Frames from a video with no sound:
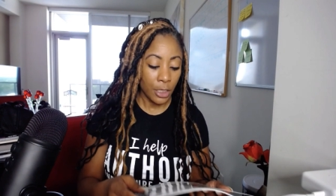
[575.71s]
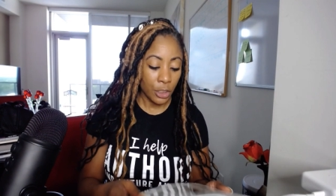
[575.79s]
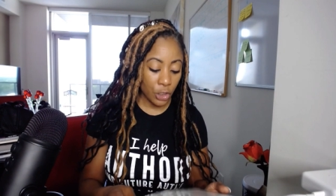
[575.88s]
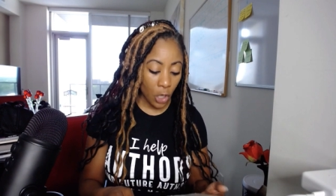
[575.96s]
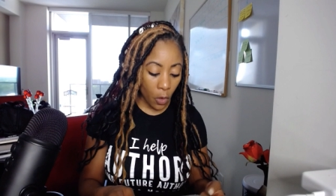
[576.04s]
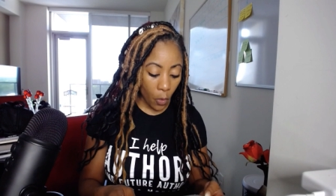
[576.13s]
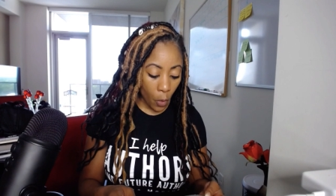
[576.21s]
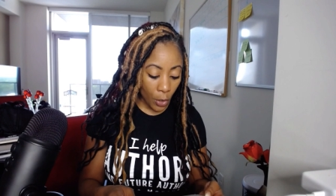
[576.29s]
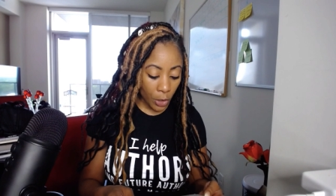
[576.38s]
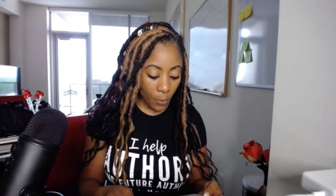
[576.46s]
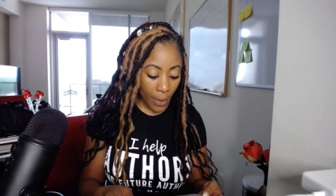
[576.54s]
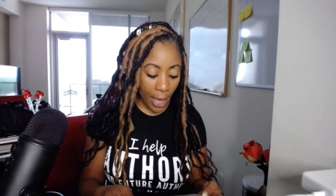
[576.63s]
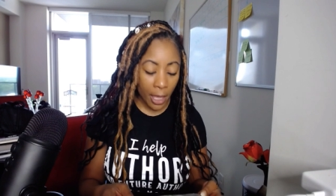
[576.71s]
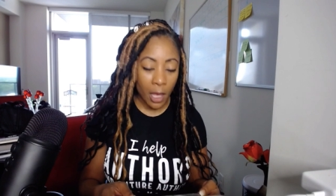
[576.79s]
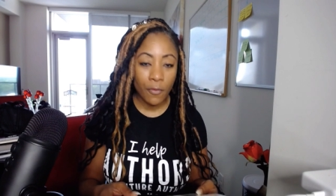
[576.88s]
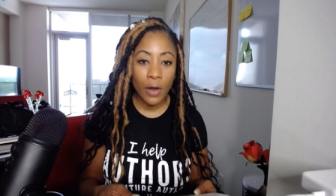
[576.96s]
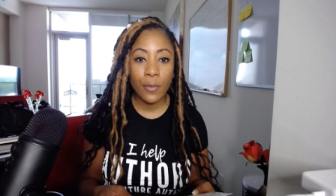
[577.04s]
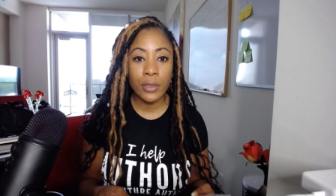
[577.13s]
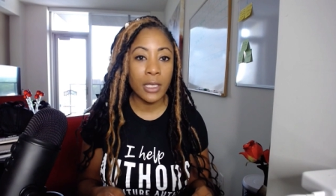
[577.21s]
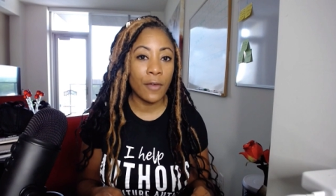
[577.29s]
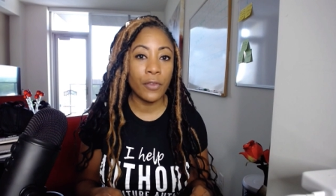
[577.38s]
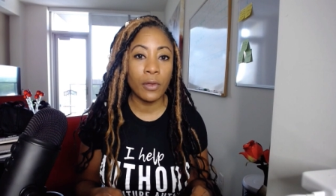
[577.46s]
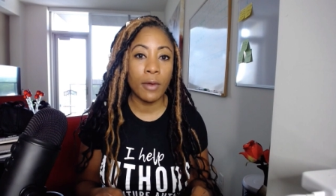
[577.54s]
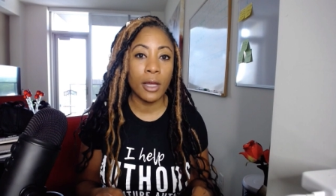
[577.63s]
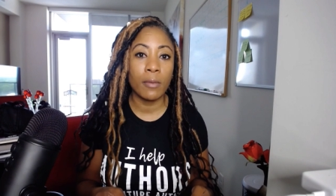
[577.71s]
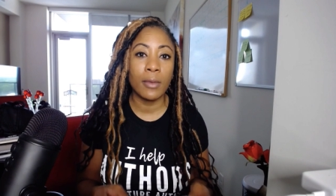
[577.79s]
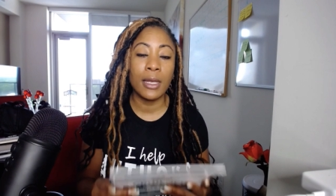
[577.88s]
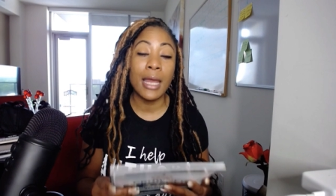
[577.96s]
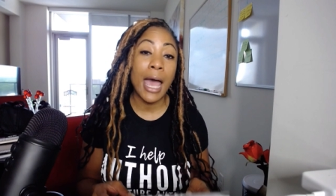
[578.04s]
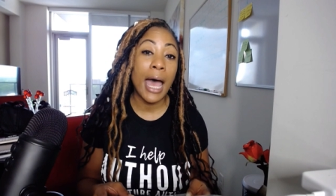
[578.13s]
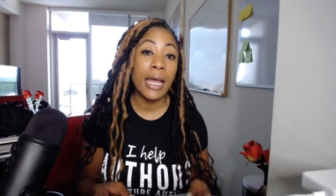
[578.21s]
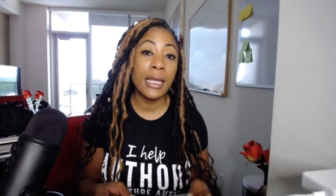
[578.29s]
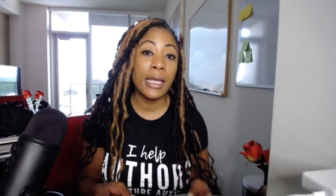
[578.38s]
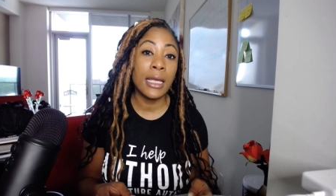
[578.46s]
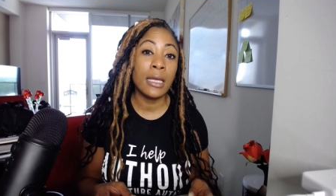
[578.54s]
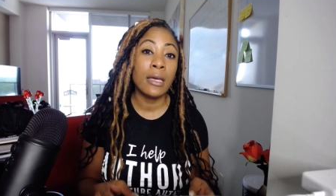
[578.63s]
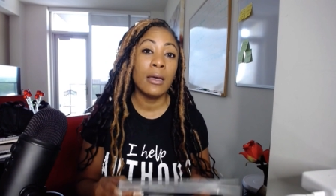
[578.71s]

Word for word: So on your back cover, I would definitely recommend adding